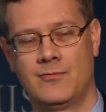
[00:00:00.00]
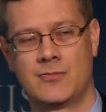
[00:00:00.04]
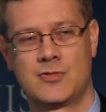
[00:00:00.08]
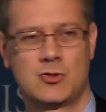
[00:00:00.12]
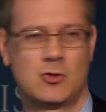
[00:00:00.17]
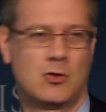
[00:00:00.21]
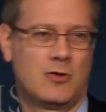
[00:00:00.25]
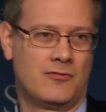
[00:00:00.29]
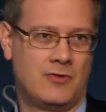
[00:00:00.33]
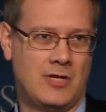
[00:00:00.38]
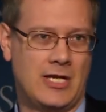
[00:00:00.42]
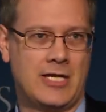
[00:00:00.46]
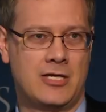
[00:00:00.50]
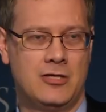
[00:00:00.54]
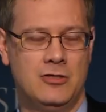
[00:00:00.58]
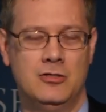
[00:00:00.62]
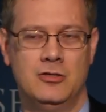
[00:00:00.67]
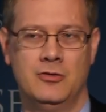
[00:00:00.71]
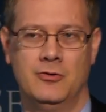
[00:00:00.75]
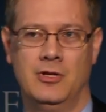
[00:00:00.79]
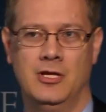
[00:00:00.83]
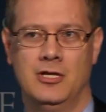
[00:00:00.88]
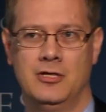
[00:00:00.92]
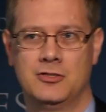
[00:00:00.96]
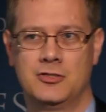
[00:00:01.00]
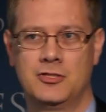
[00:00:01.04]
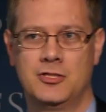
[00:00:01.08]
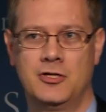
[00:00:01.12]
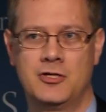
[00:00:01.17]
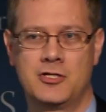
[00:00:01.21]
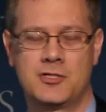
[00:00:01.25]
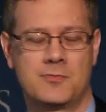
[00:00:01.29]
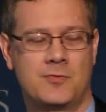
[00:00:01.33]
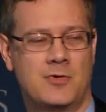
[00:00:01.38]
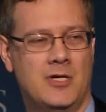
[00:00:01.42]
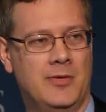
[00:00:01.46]
sort of like you do with an
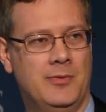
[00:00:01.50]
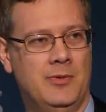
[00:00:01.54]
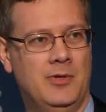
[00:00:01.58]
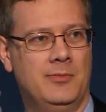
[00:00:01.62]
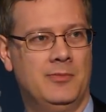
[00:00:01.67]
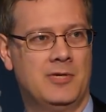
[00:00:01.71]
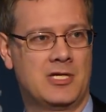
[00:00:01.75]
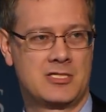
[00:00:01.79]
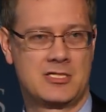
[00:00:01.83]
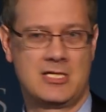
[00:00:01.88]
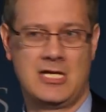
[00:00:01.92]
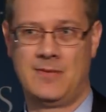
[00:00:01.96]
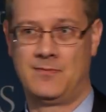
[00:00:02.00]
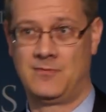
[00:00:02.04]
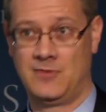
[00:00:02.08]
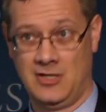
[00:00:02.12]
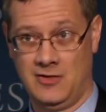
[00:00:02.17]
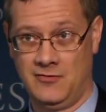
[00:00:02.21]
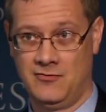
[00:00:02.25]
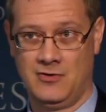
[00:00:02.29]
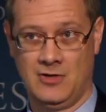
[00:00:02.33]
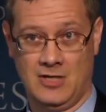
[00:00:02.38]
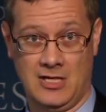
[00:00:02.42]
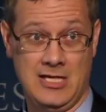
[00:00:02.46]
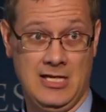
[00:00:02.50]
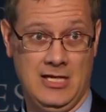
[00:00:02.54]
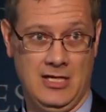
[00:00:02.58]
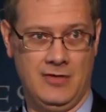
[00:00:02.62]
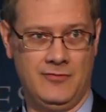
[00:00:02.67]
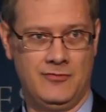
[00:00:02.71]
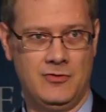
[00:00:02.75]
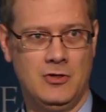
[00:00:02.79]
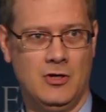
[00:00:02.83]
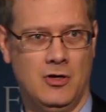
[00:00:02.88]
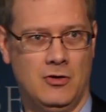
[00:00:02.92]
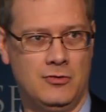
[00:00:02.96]
insurance premium, except that if,
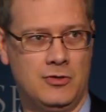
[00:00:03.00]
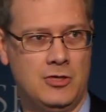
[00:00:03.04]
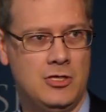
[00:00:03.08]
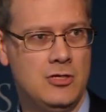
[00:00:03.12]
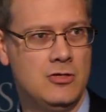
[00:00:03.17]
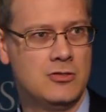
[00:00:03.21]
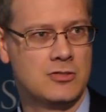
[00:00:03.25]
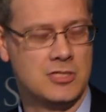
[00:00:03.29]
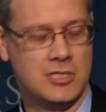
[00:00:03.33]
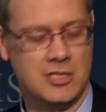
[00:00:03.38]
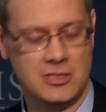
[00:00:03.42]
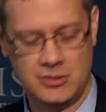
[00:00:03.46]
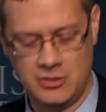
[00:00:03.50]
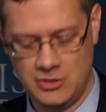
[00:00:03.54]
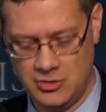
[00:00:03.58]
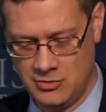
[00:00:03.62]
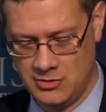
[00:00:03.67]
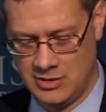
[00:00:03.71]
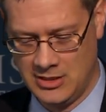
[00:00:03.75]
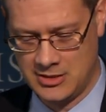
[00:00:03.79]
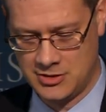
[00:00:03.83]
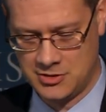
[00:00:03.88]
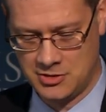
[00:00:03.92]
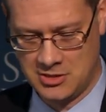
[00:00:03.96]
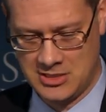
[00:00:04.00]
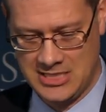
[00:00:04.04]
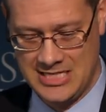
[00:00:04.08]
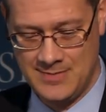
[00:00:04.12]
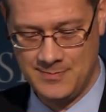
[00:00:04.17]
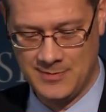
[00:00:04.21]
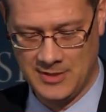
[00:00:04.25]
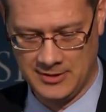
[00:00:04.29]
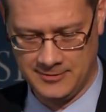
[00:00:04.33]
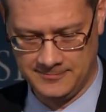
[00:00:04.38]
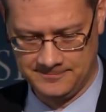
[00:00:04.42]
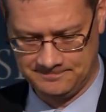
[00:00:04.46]
again, if you don't use it, you get to
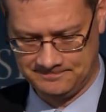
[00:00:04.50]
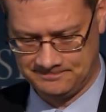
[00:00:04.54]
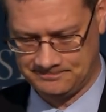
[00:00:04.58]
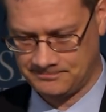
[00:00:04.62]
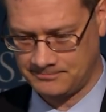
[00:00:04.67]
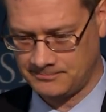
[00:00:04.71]
keep it.